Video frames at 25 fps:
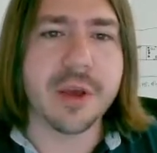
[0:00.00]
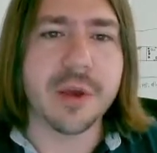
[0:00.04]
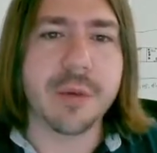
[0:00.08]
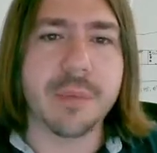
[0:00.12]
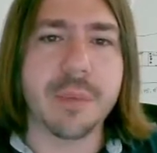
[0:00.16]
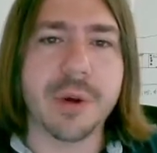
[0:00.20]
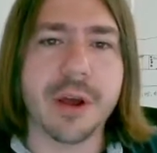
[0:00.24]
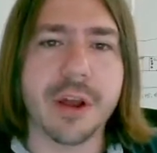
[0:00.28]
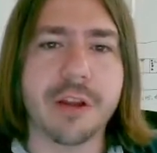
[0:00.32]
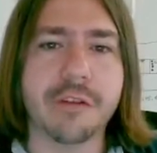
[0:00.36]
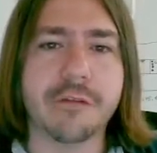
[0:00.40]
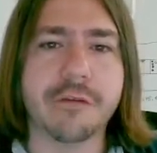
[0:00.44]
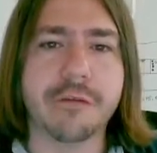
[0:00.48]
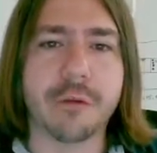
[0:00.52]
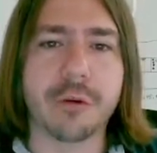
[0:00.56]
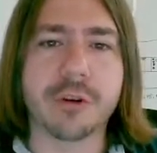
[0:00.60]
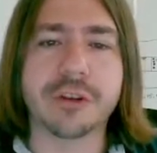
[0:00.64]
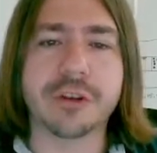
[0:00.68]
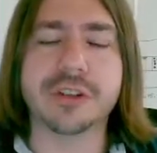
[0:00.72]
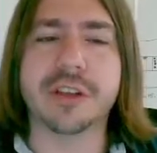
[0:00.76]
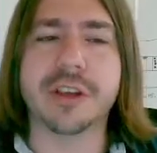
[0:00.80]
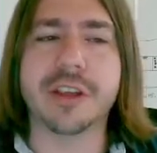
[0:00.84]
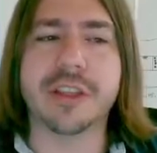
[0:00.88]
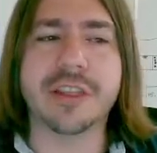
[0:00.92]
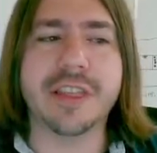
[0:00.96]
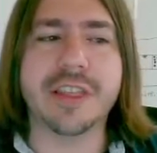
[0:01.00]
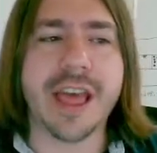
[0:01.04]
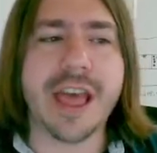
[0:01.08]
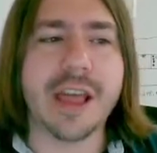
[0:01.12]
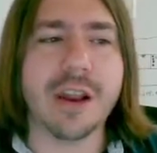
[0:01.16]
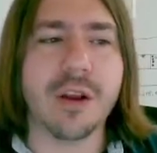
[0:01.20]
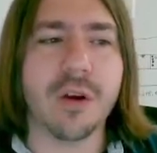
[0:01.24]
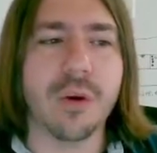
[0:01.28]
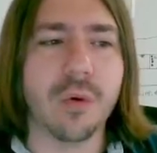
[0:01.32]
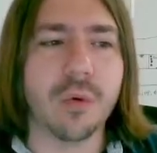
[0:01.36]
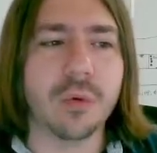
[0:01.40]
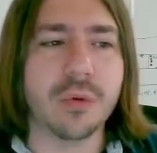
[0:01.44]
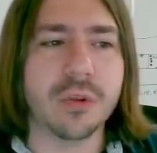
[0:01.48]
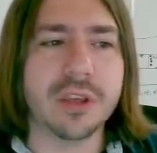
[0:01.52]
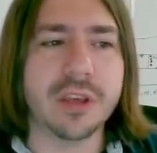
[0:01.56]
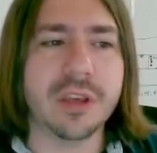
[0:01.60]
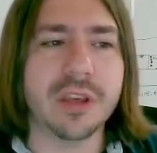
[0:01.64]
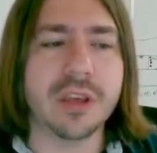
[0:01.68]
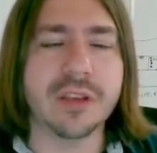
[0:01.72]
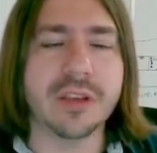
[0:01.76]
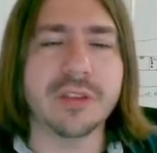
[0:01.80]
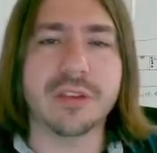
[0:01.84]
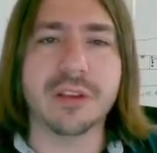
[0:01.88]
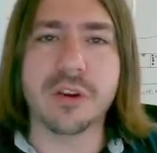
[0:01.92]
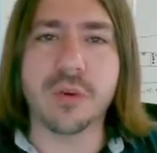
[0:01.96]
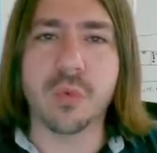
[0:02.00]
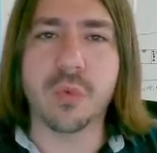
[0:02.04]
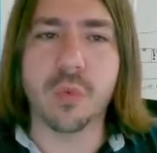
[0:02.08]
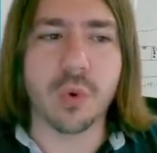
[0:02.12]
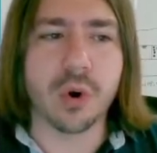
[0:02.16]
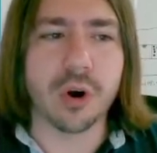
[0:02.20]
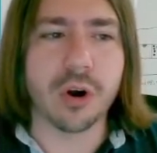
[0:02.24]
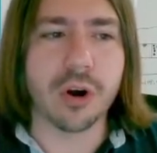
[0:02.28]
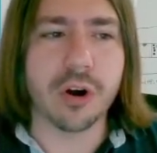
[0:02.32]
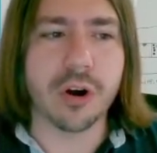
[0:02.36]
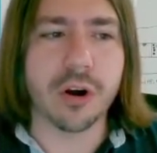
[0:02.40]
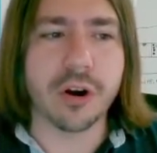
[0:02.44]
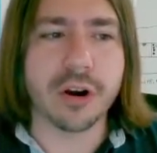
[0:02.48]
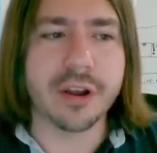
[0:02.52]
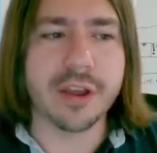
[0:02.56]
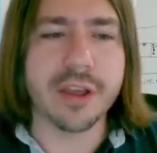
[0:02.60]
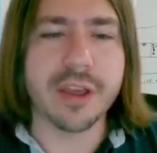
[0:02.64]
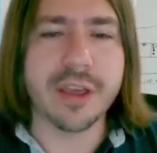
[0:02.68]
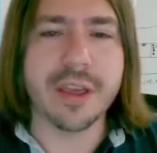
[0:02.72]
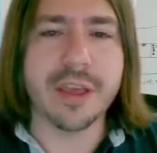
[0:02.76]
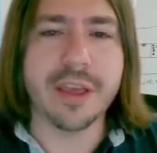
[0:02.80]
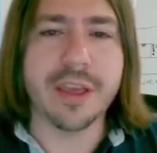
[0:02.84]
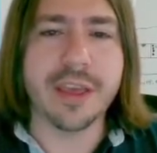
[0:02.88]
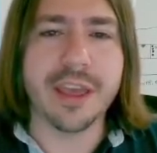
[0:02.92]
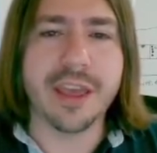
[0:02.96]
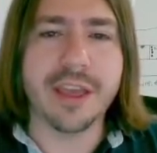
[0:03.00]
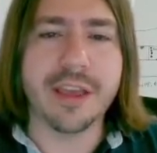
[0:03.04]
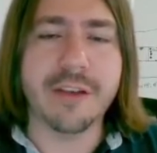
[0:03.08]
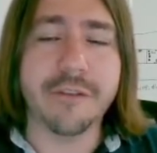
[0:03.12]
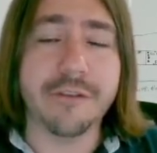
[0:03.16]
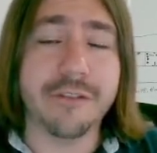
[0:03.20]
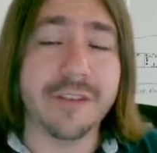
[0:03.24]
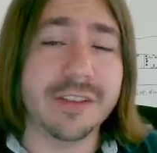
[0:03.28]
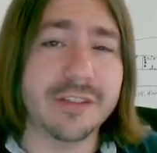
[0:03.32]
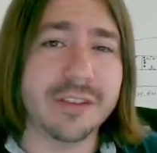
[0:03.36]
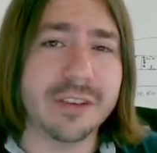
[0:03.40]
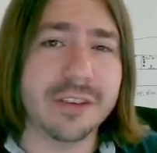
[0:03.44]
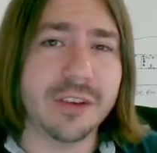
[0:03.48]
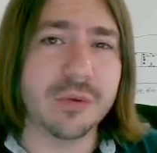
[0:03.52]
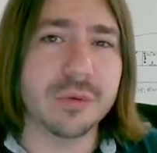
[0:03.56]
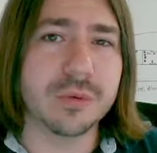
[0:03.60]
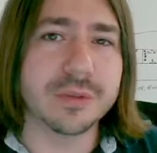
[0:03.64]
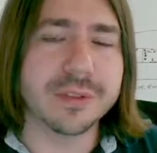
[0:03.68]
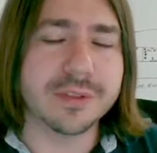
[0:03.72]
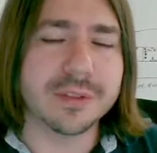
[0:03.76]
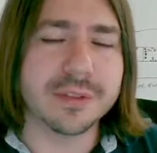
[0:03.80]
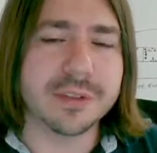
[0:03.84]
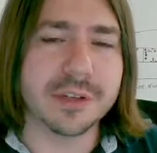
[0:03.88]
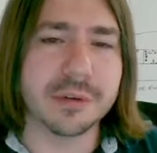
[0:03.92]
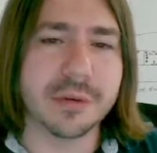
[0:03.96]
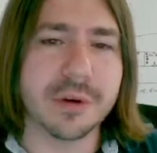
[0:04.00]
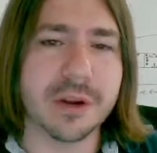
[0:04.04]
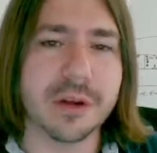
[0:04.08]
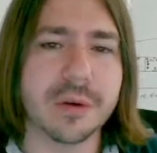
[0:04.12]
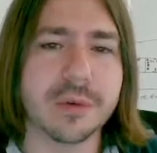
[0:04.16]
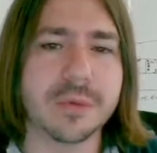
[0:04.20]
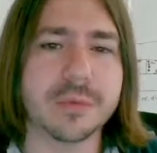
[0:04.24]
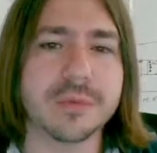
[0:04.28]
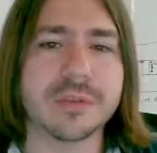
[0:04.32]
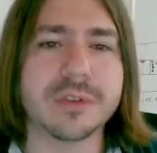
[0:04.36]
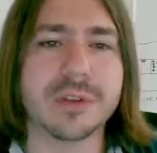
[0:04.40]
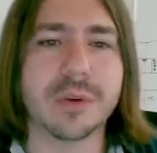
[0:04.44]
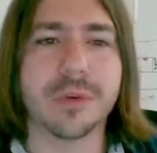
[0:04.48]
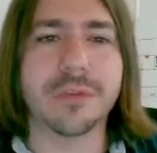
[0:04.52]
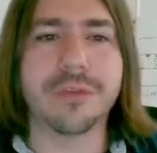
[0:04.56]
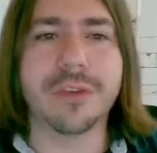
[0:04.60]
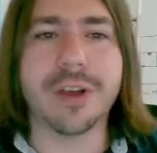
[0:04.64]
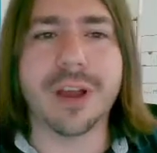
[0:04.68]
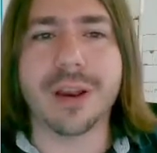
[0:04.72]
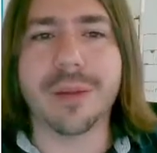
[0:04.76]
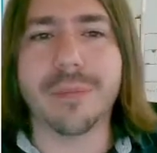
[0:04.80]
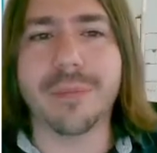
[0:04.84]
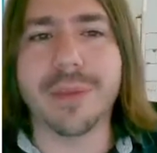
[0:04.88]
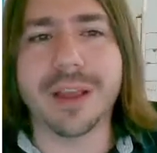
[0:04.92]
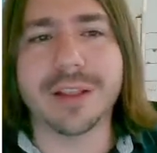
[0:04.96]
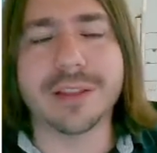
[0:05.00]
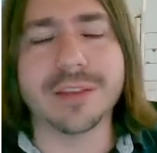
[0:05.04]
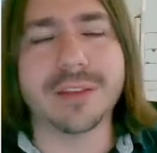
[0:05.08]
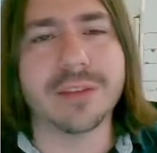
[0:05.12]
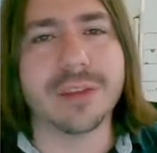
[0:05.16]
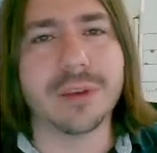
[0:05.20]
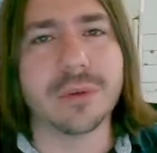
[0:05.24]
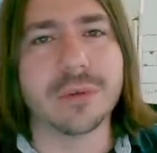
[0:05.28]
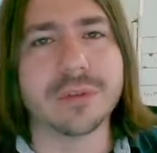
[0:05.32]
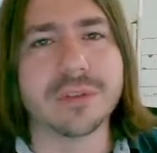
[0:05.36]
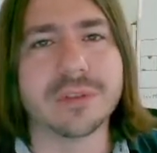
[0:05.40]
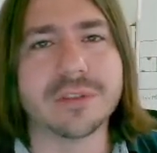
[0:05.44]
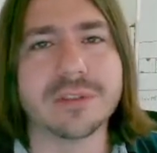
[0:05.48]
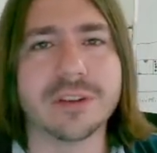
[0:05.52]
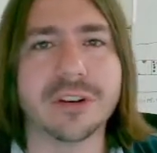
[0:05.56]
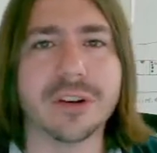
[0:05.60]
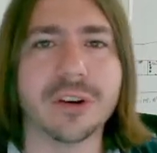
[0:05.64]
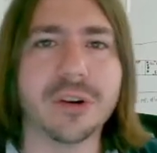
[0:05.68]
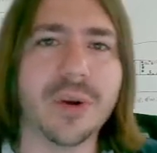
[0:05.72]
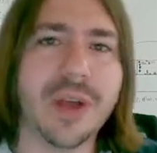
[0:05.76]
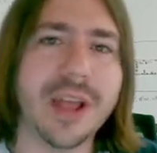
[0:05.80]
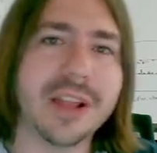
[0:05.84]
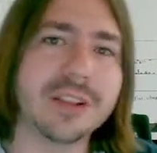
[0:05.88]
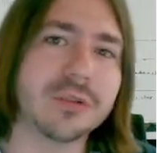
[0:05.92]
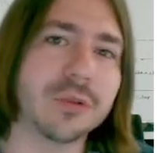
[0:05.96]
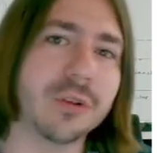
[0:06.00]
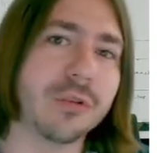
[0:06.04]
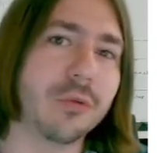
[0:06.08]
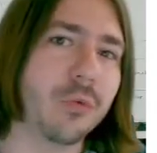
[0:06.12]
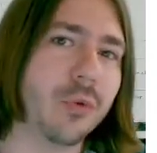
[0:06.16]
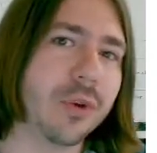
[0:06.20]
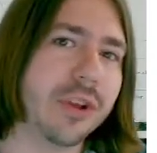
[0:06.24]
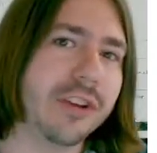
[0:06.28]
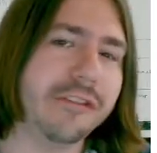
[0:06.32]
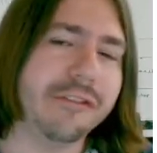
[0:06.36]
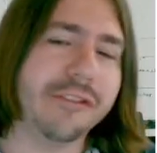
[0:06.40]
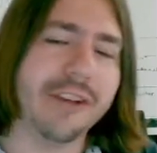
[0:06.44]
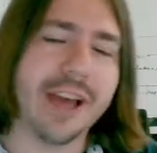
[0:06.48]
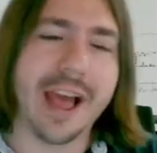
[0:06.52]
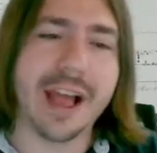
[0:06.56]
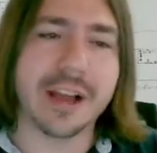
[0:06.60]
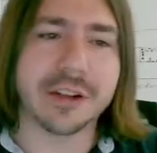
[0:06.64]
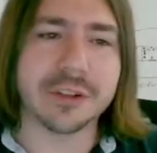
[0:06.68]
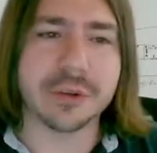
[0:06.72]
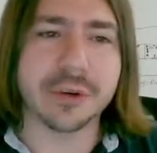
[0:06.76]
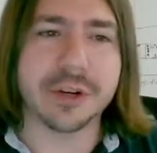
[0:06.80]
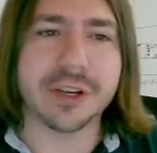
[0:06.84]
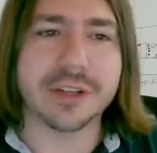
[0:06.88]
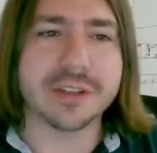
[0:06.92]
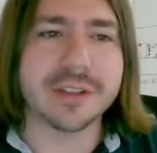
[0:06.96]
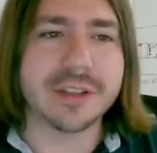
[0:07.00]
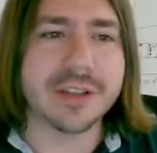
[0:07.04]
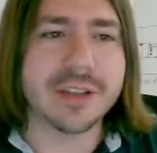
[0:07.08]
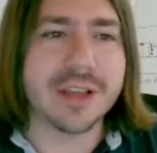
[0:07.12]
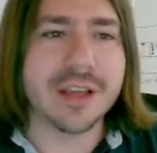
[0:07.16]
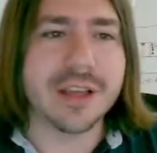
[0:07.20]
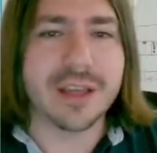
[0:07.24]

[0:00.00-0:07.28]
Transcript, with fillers: But unfortunately, that only is going to work if it's equal to zero. So we've got to make this equal to zero and sort of refactor it.